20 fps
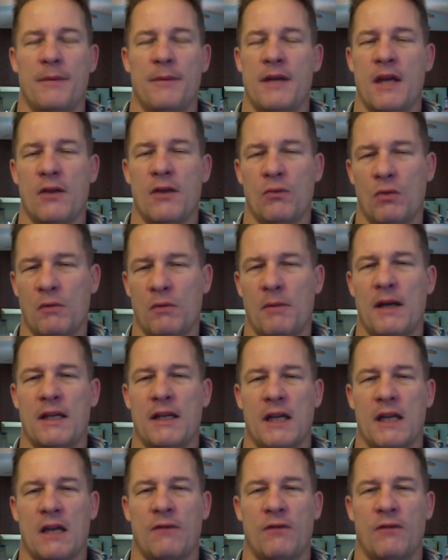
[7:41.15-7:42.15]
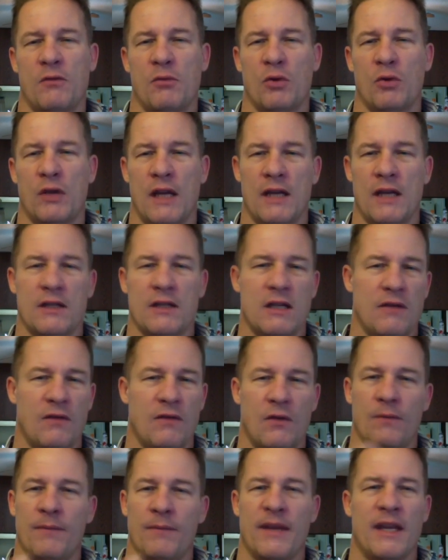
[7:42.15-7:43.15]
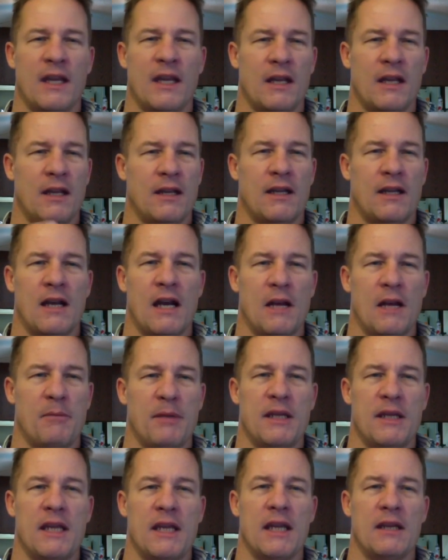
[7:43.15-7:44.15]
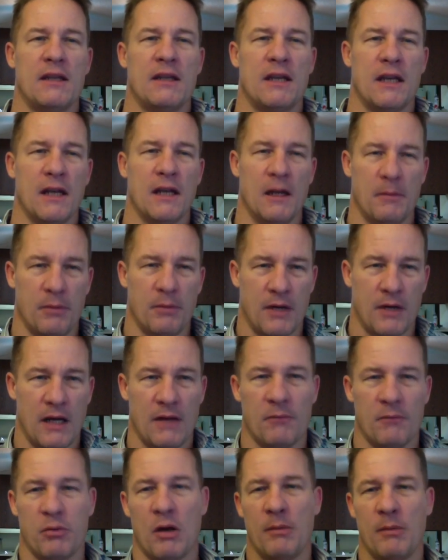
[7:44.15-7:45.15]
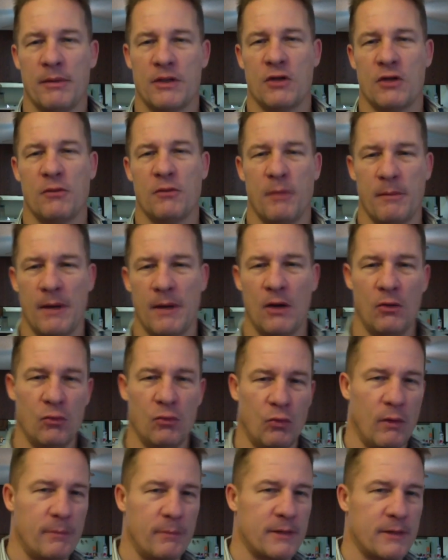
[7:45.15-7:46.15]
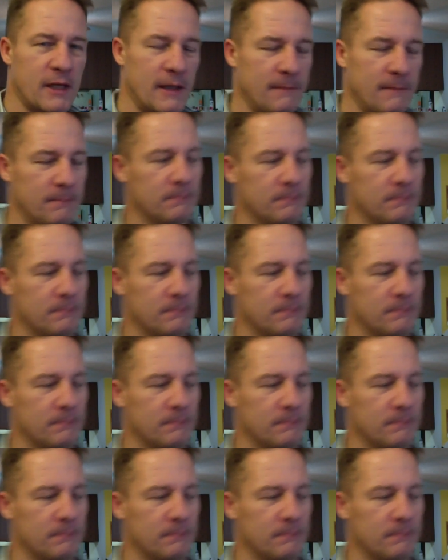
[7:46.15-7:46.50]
The other one might take a few more days to even kind of begin to get up, okay? It'll probably still be my old website